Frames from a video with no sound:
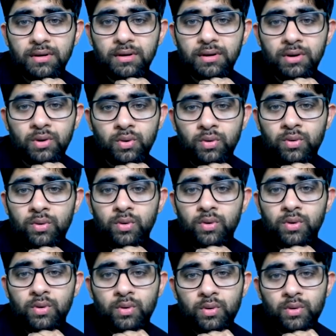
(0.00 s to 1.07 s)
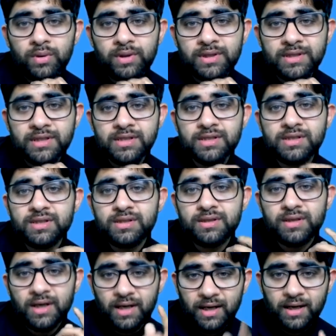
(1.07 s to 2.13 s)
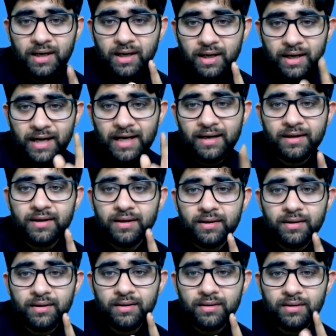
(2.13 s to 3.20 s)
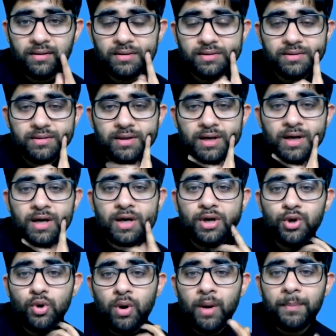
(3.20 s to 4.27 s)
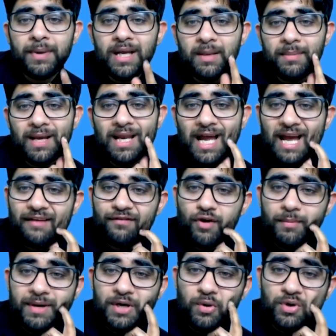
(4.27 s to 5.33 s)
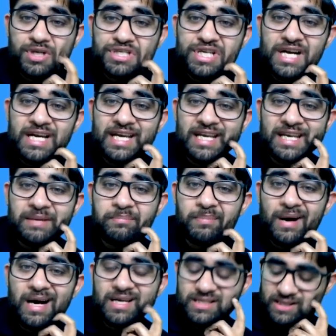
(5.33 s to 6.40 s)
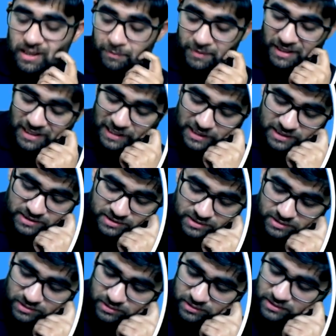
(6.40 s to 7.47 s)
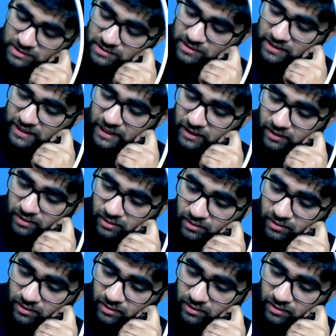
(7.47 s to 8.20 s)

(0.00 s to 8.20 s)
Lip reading: No, this is the correct. No appeal may lie from an original decree passed. Appeal lies. This is correct.